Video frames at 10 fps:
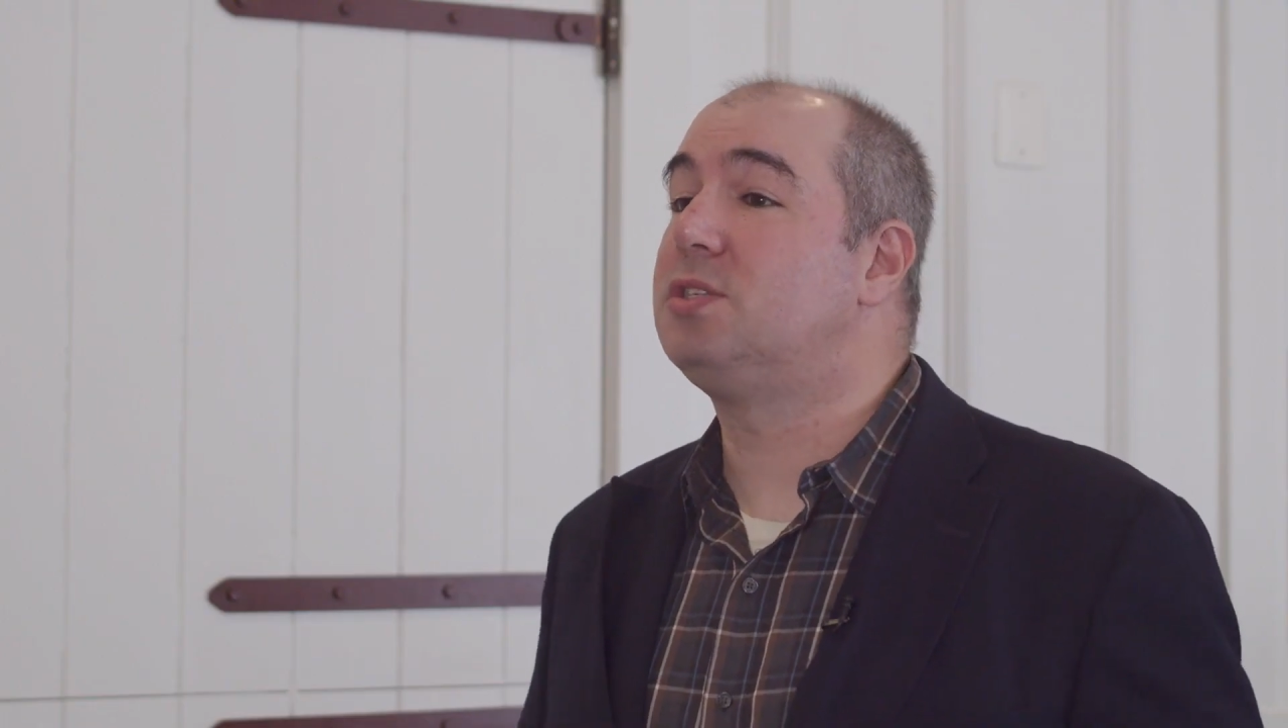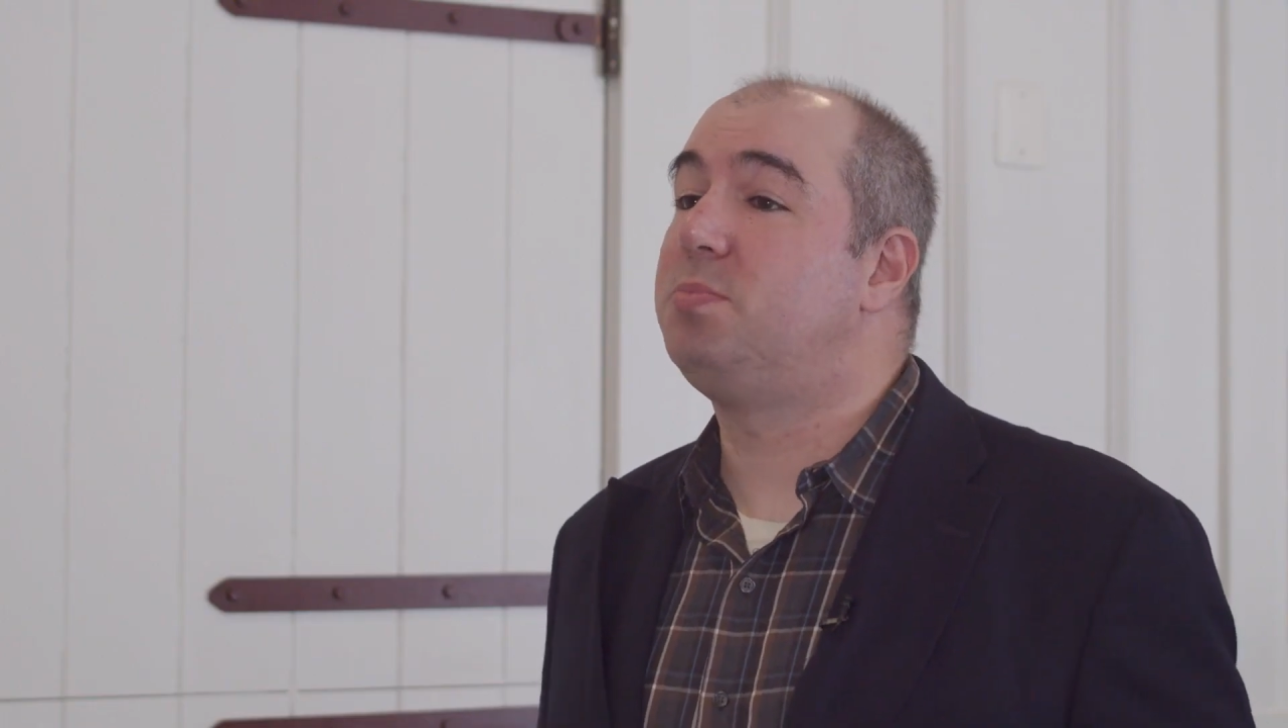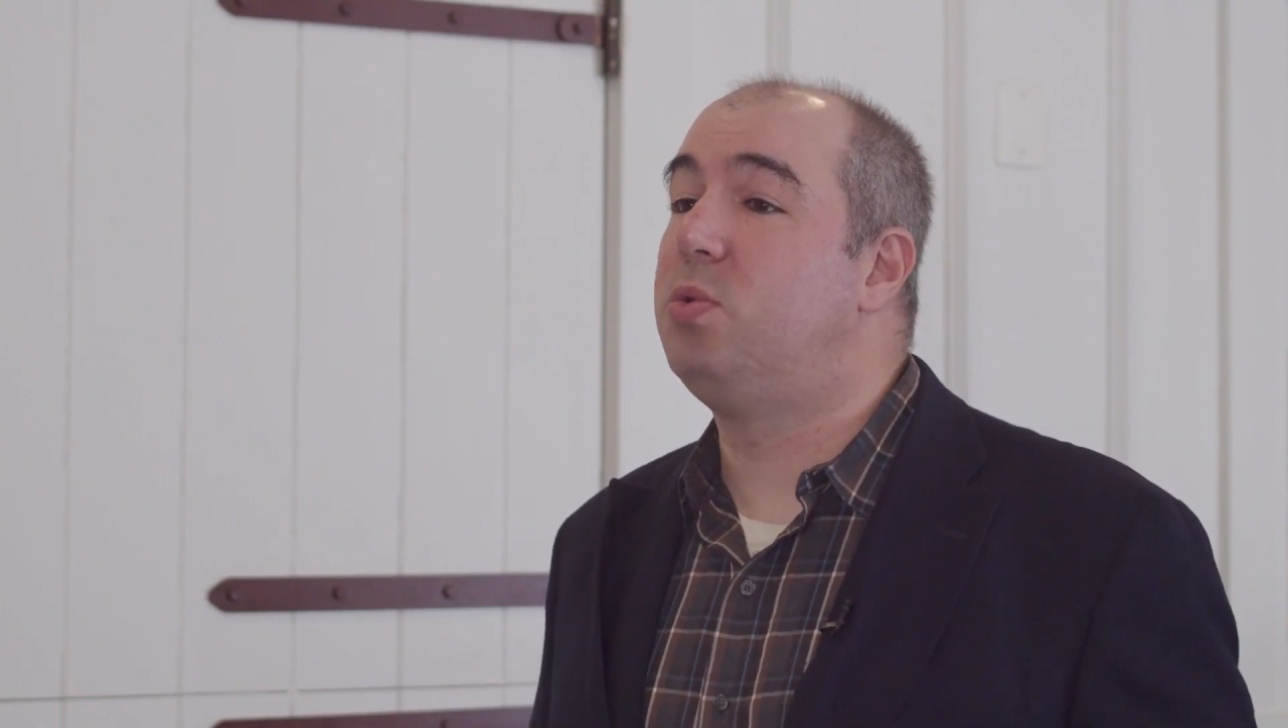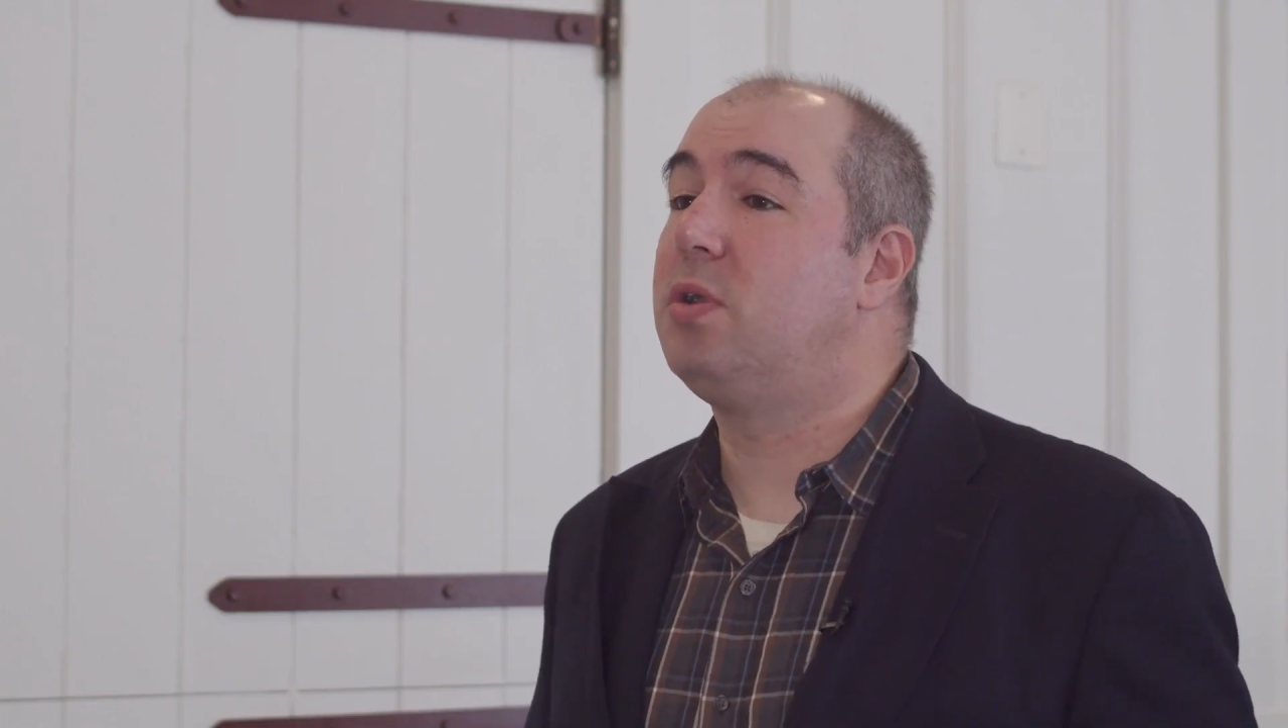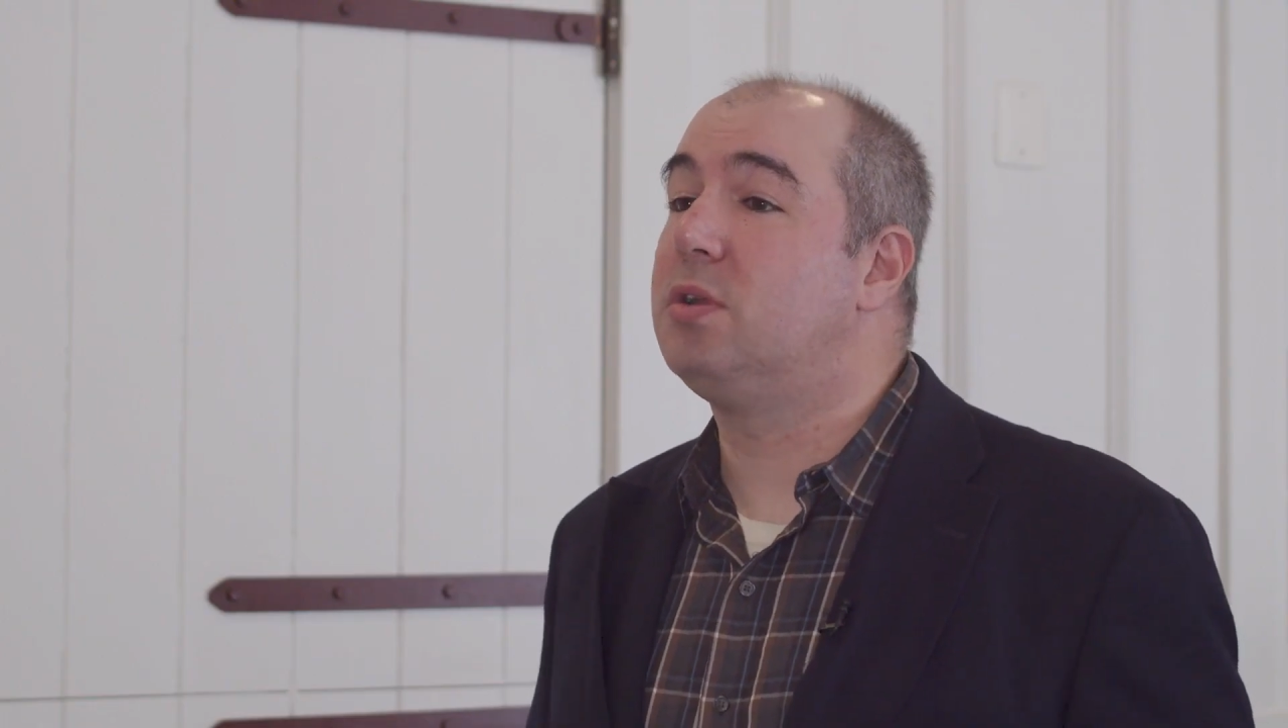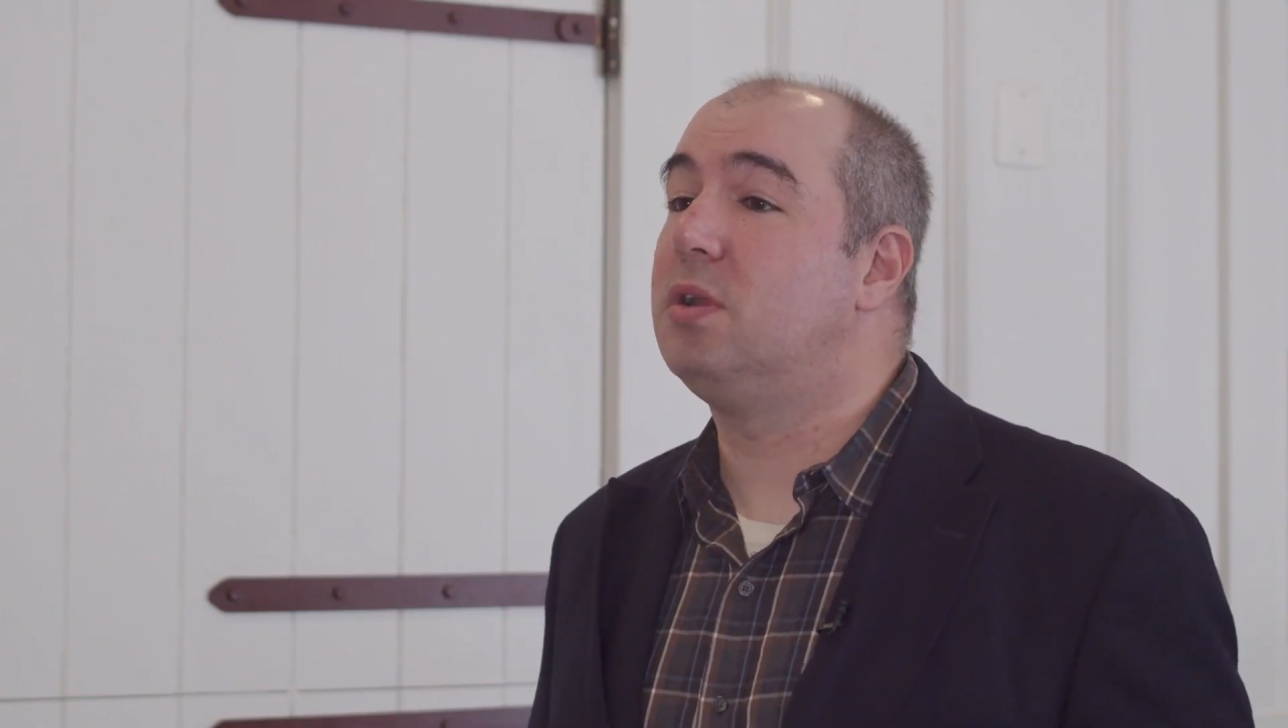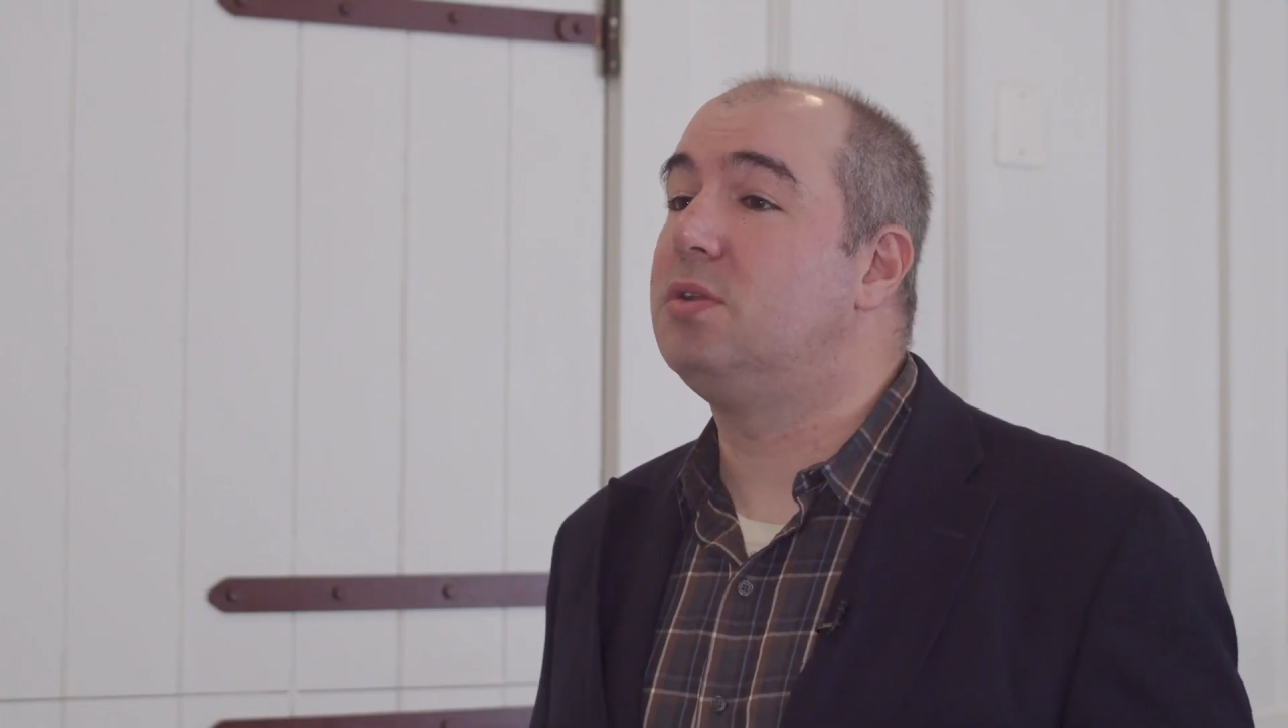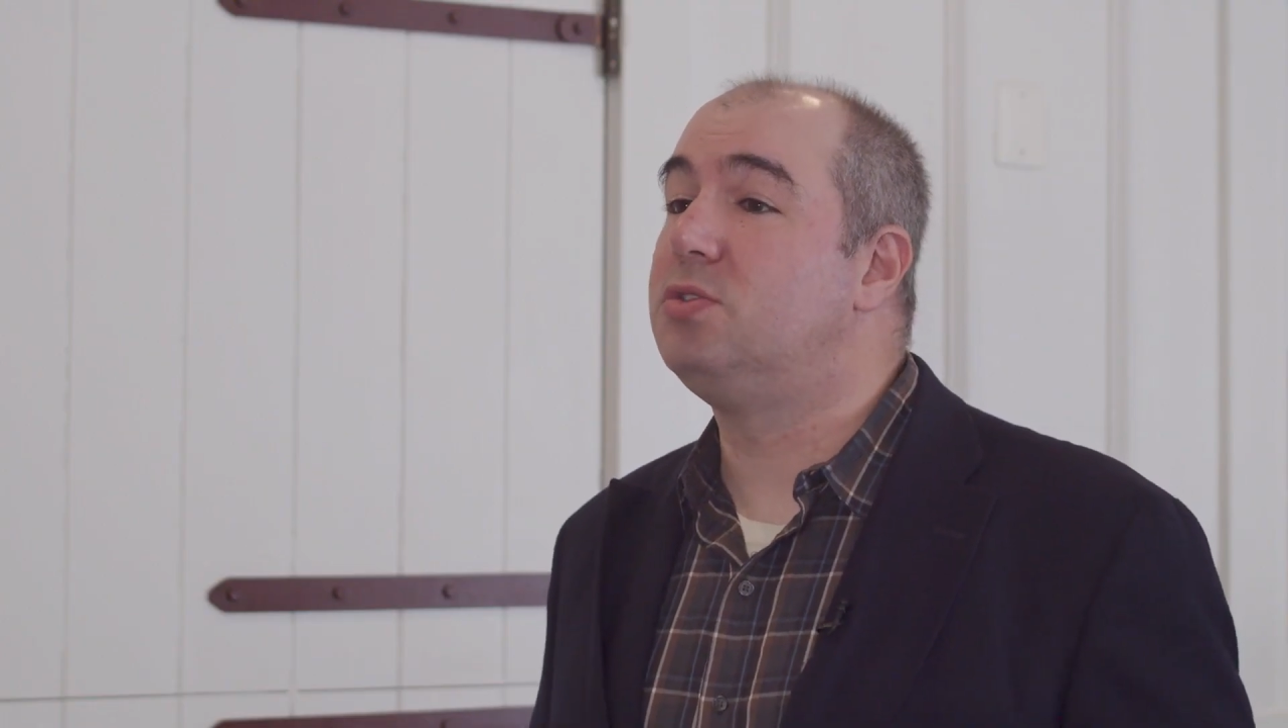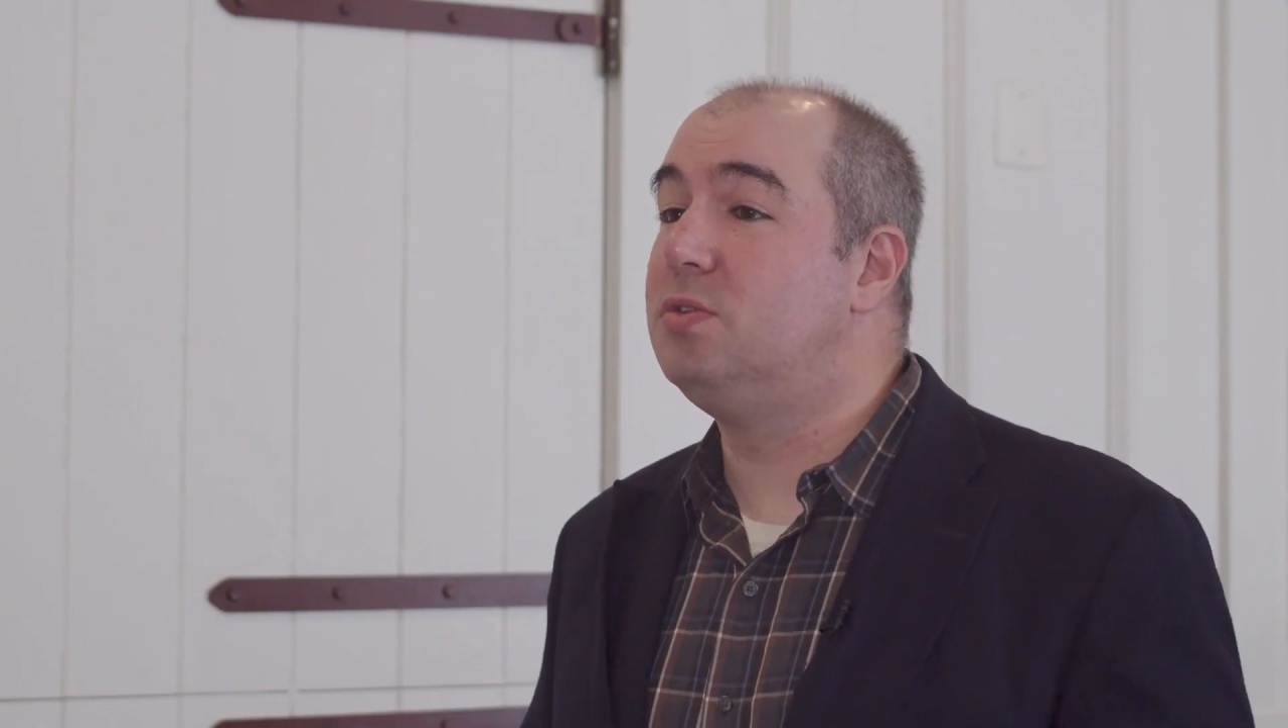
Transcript: support